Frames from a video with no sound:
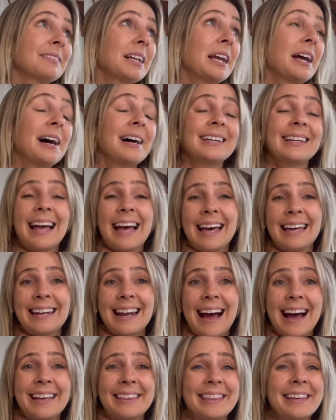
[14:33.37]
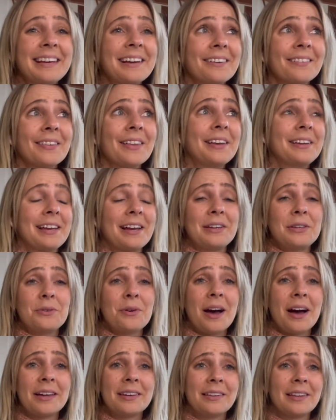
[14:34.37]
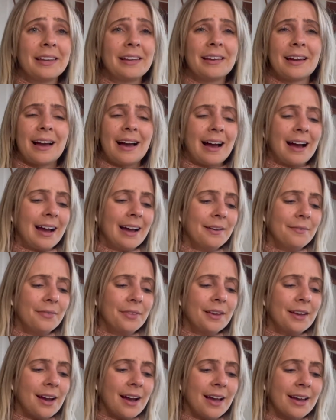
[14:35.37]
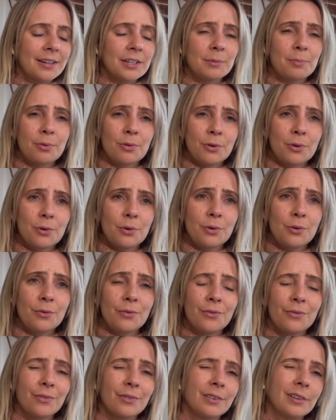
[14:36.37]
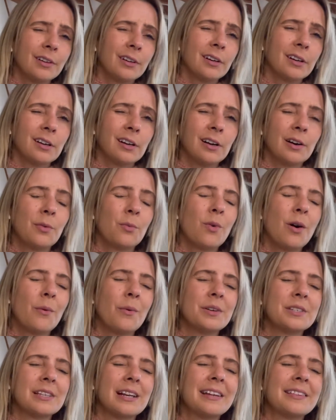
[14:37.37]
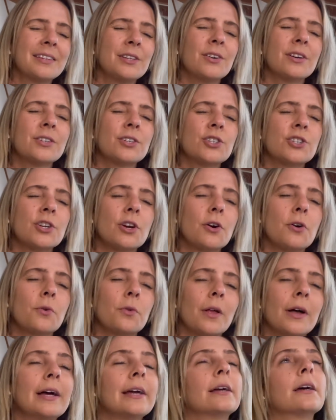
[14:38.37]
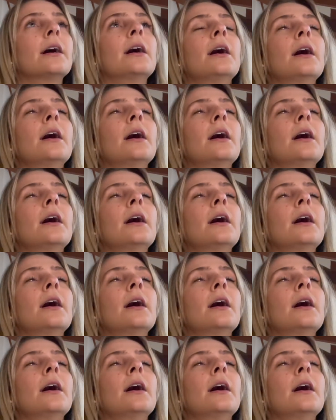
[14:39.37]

Again, I think like you had like, I think I had to prove, what was it? I think you had to show like